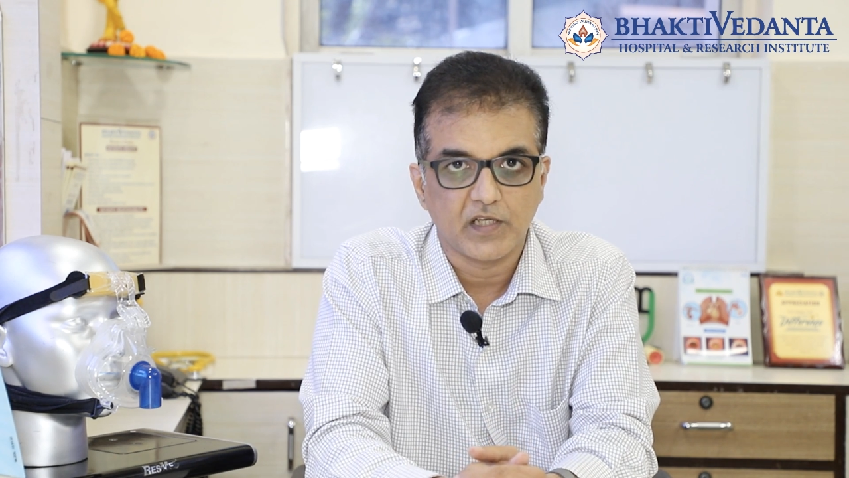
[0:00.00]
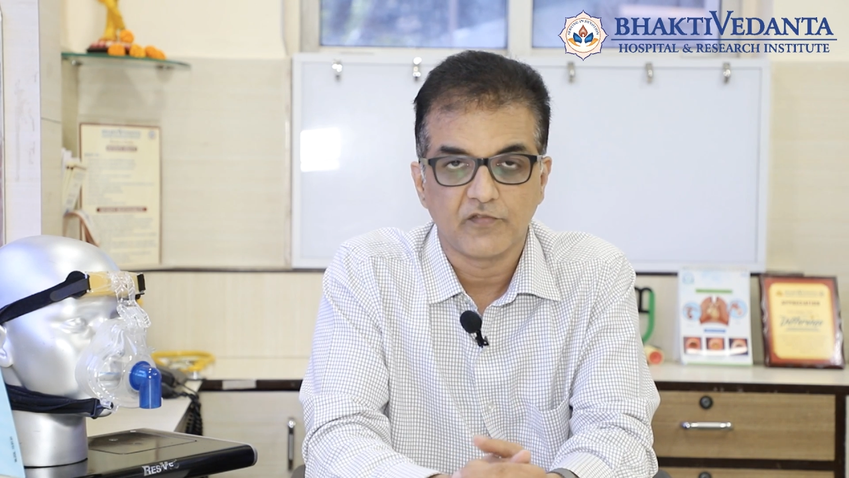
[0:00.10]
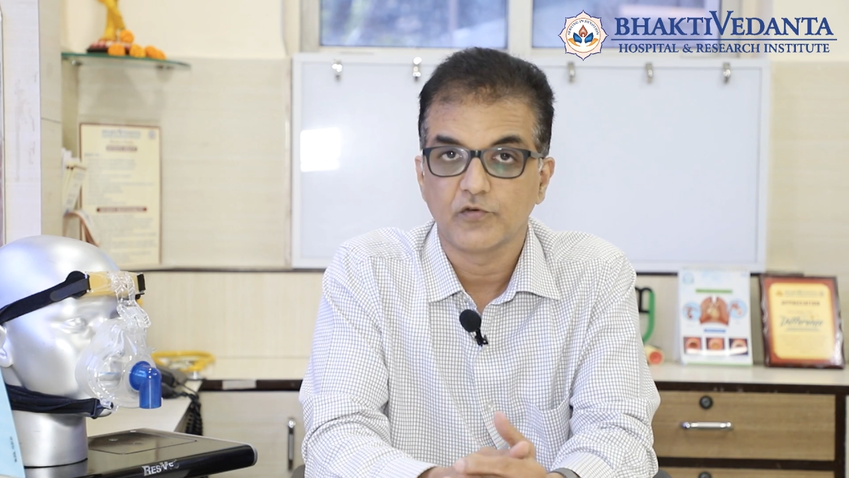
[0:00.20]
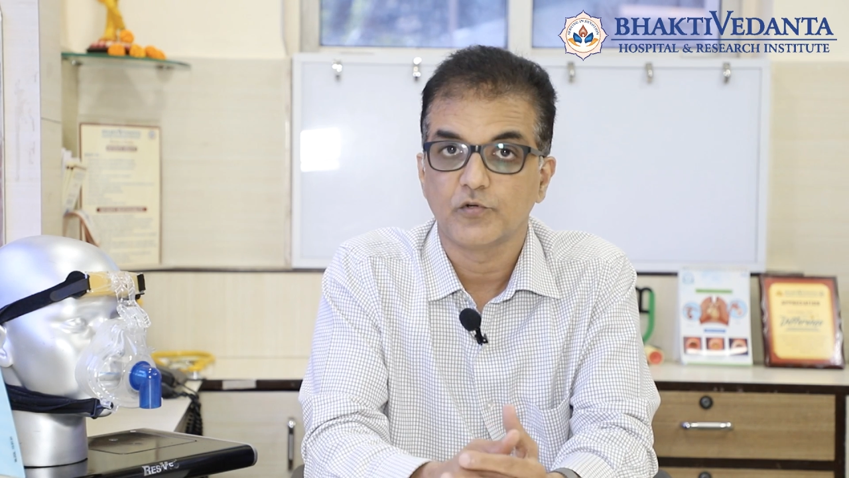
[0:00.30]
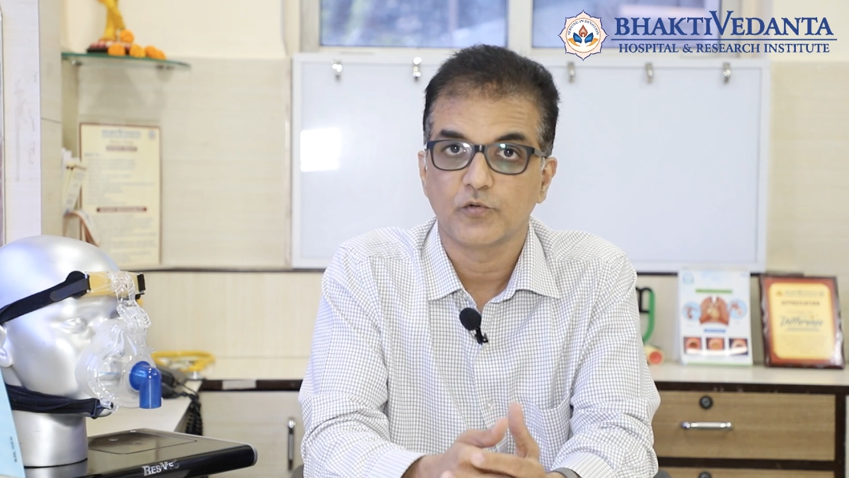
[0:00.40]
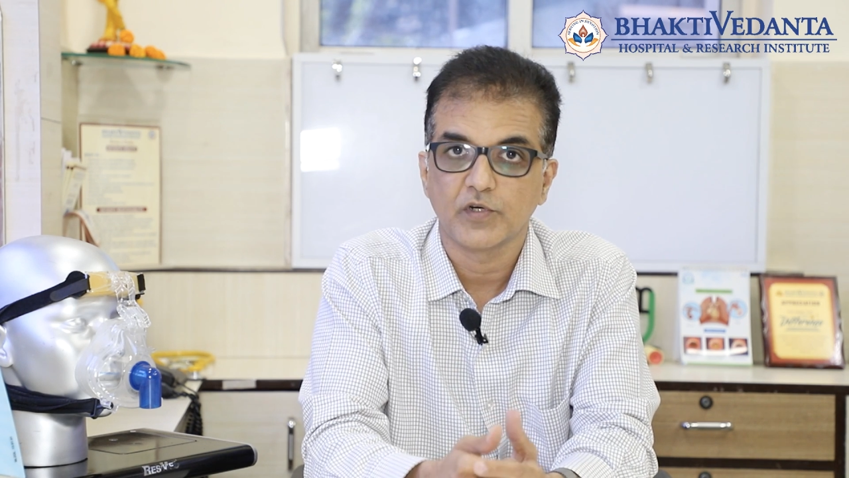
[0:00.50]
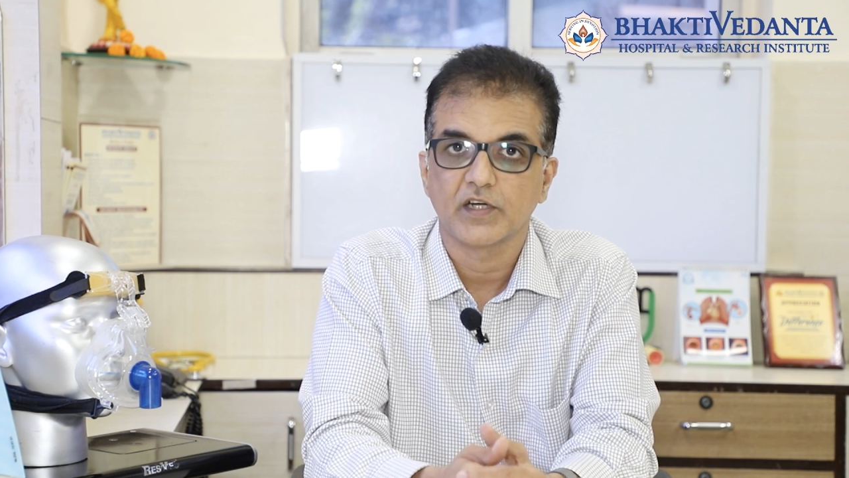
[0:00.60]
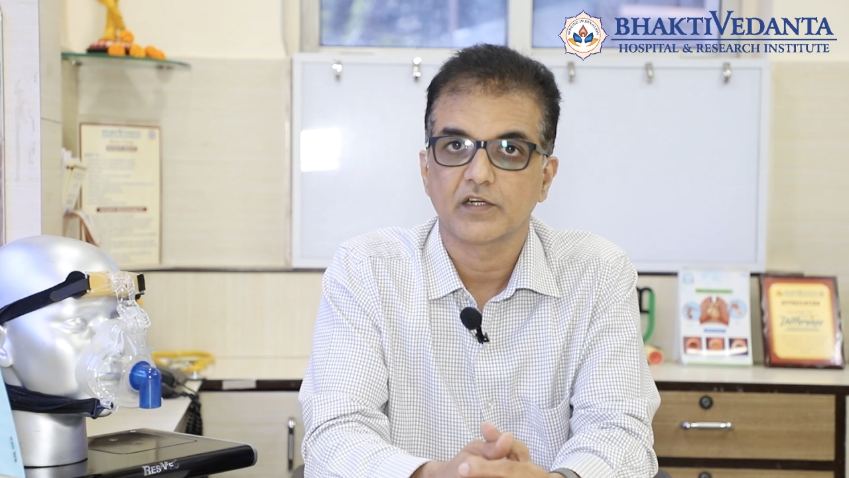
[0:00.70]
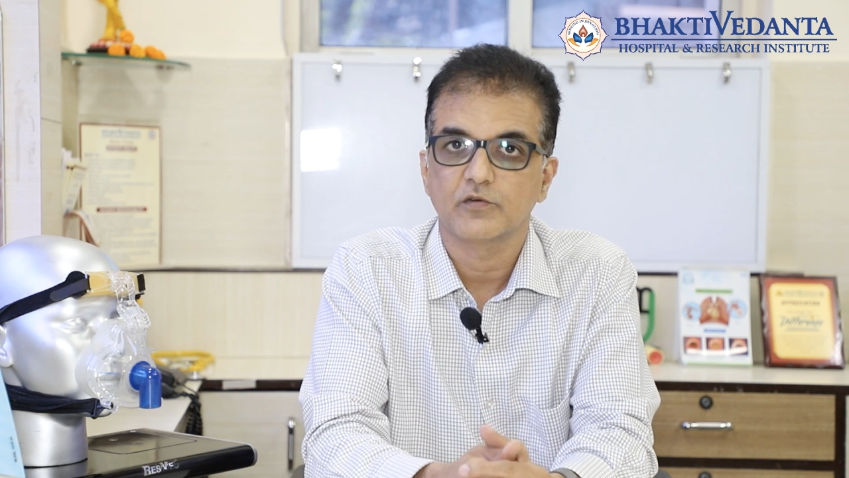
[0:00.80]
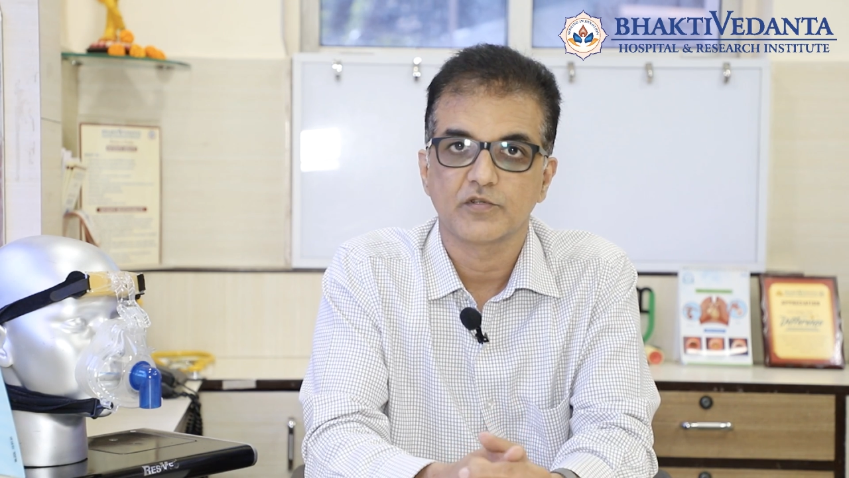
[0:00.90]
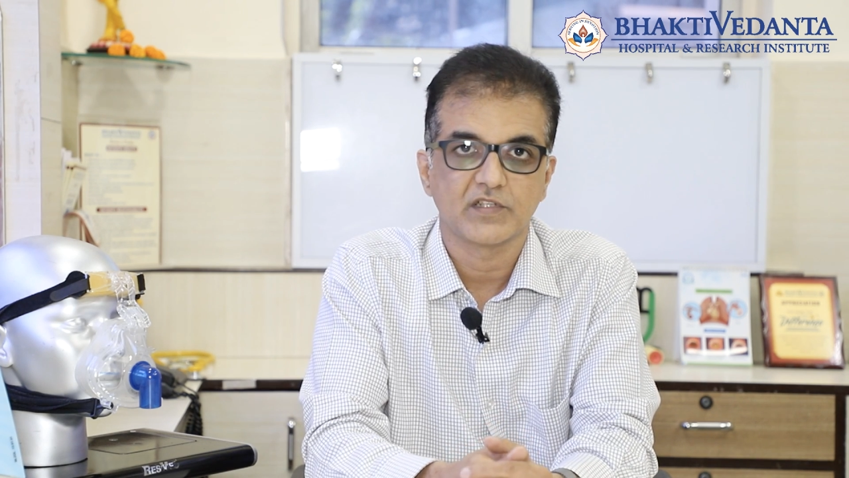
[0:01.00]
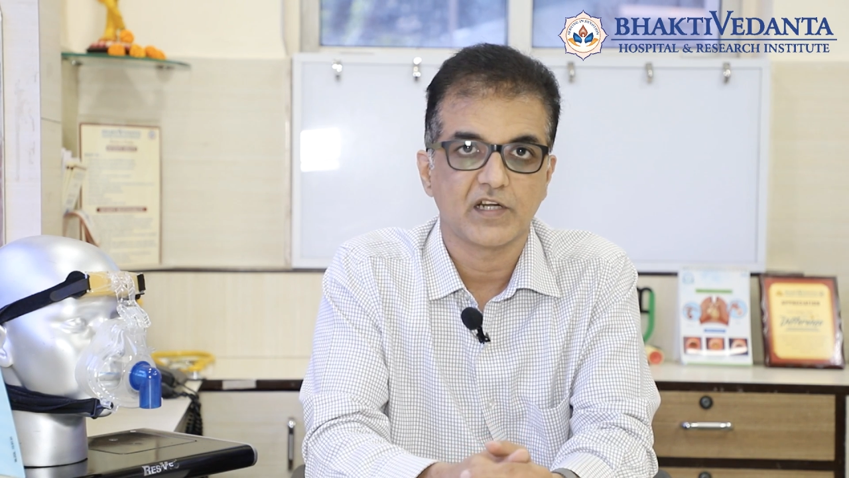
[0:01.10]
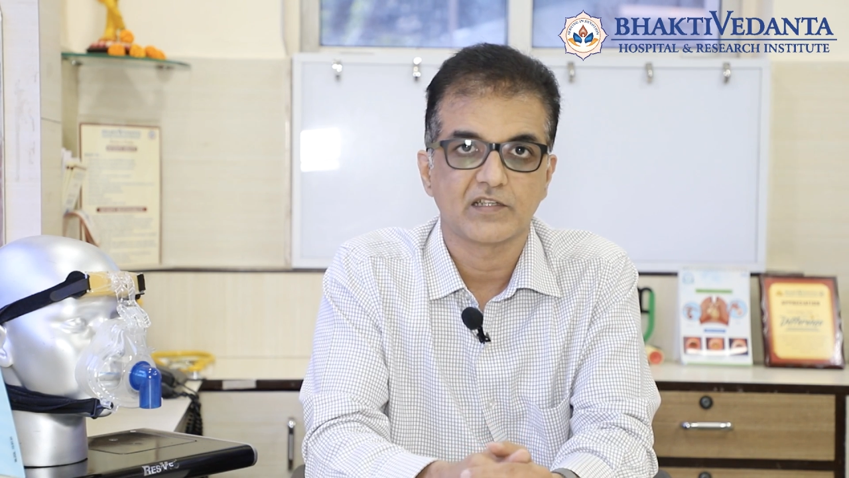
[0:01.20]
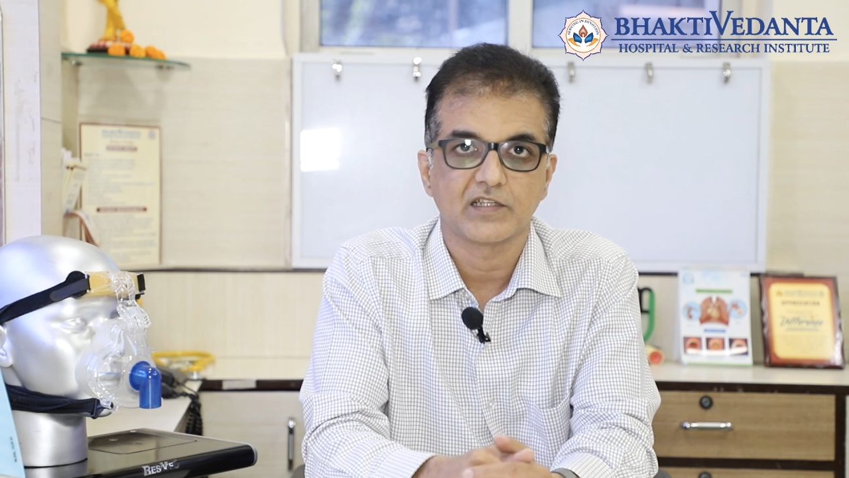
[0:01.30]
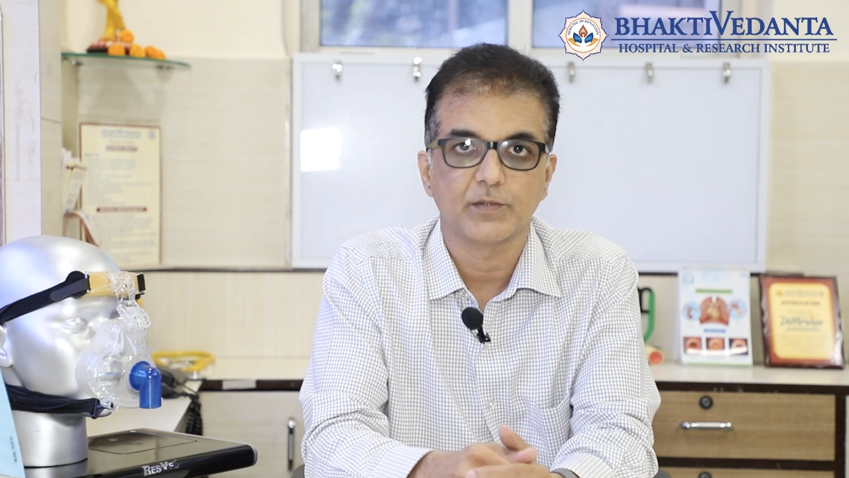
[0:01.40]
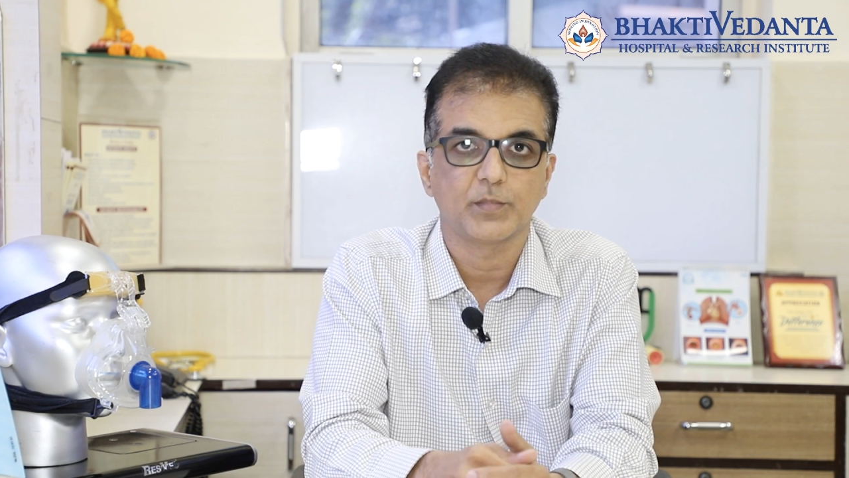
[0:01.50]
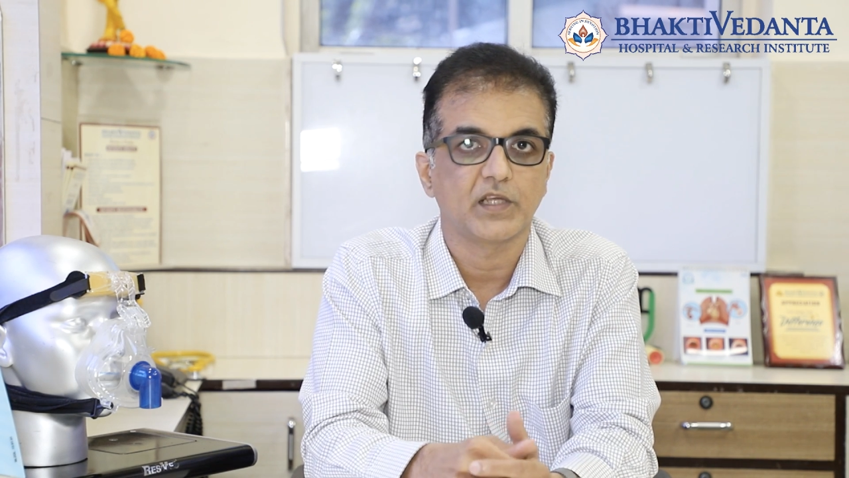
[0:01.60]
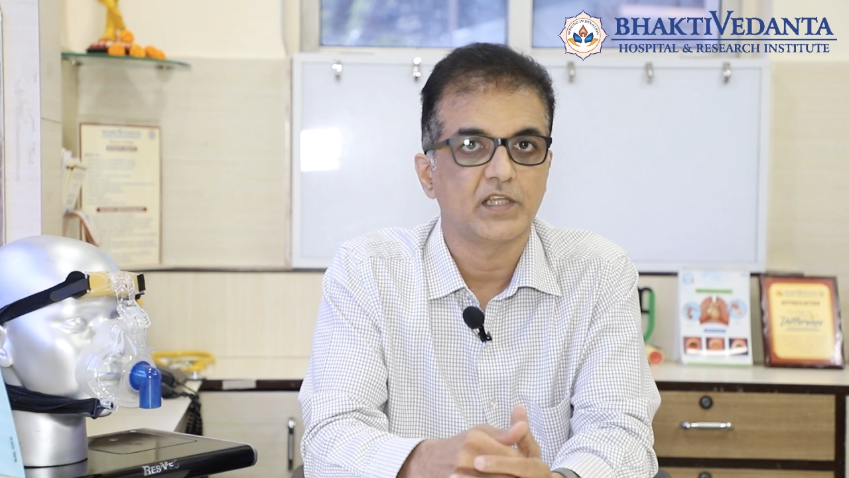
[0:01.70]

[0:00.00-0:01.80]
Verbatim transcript: if you don't get a good night's sleep